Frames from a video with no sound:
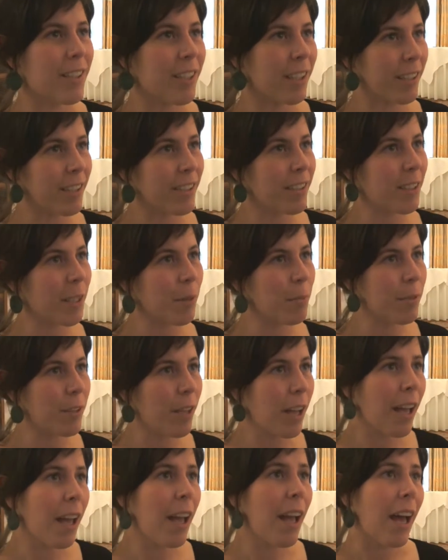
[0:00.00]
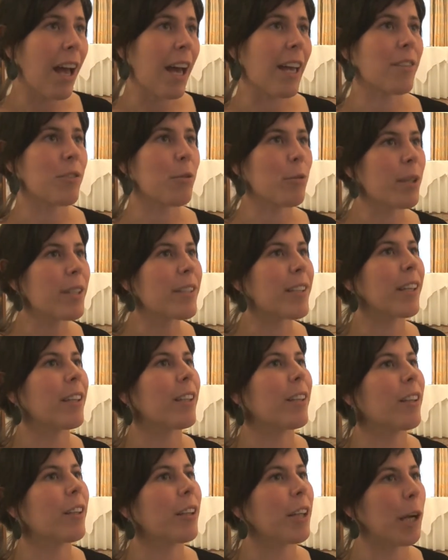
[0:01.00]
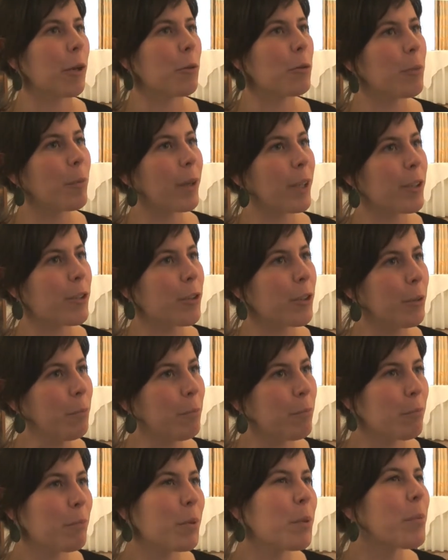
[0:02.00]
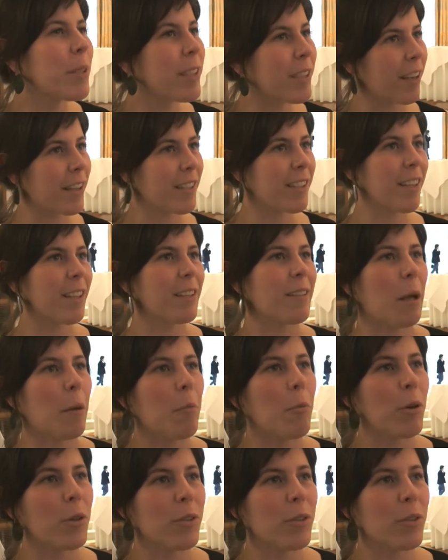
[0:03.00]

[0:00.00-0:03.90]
sales team as a retail account manager. But besides that, I'm